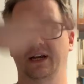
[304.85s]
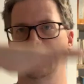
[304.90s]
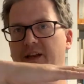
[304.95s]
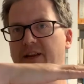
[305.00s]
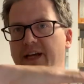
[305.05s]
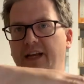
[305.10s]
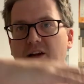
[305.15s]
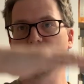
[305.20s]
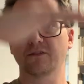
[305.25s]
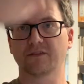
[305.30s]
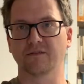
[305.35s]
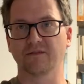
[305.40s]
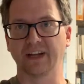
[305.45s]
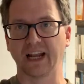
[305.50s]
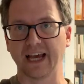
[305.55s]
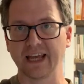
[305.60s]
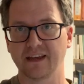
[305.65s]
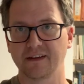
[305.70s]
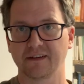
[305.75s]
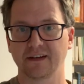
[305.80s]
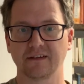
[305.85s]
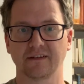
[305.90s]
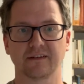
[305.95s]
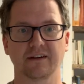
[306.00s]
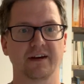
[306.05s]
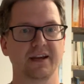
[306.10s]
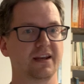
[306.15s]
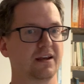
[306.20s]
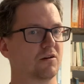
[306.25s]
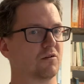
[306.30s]
Are there lots of layers
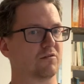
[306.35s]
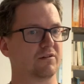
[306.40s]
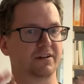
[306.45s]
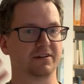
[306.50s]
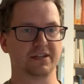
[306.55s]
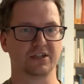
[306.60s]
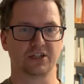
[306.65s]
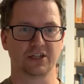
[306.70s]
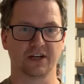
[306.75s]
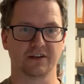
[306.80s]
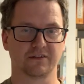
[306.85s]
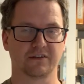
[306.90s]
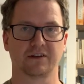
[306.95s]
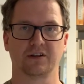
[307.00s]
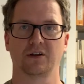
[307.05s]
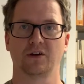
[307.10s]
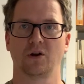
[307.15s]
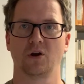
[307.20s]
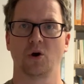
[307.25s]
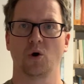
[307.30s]
inside it, or is it just